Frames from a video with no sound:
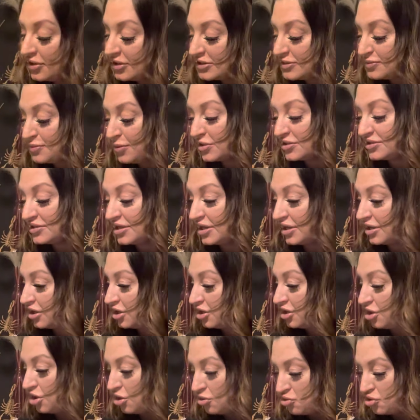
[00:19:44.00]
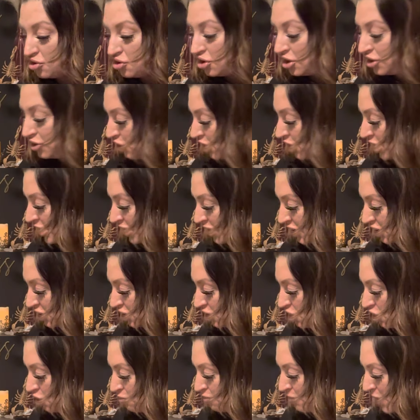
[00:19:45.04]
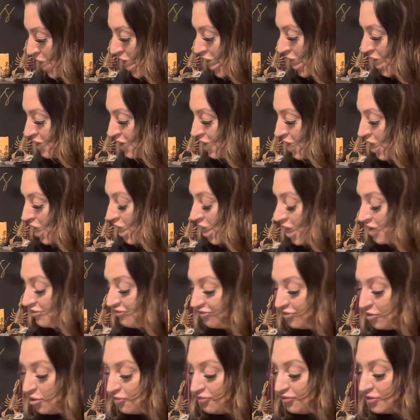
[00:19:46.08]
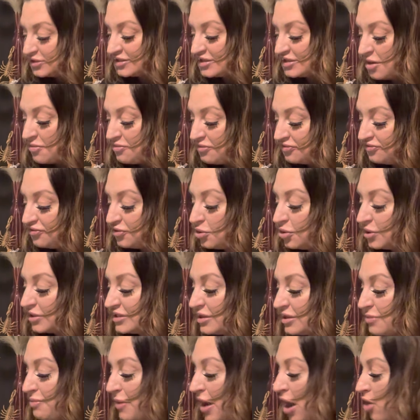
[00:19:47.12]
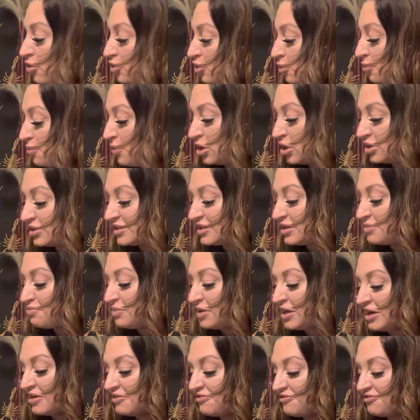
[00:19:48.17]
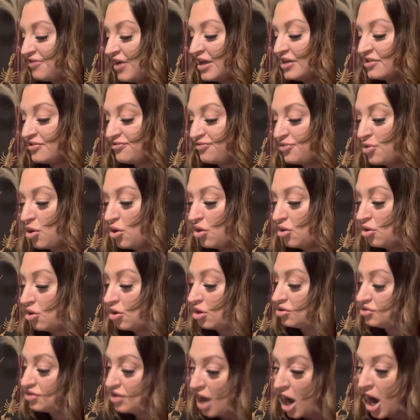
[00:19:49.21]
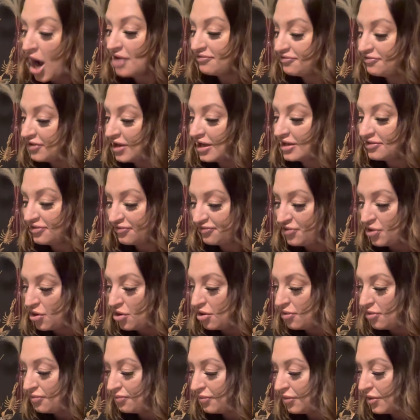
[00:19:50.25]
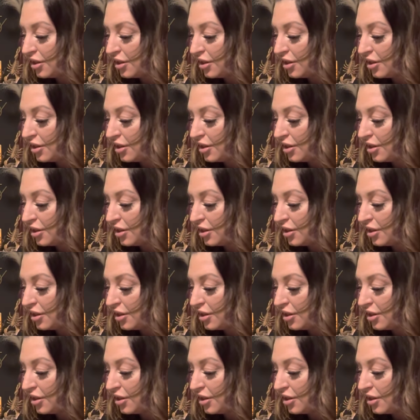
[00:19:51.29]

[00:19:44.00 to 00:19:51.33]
this person, it could go good or it could go bad. I feel for some of you, it's about your person being faithful or not faithful.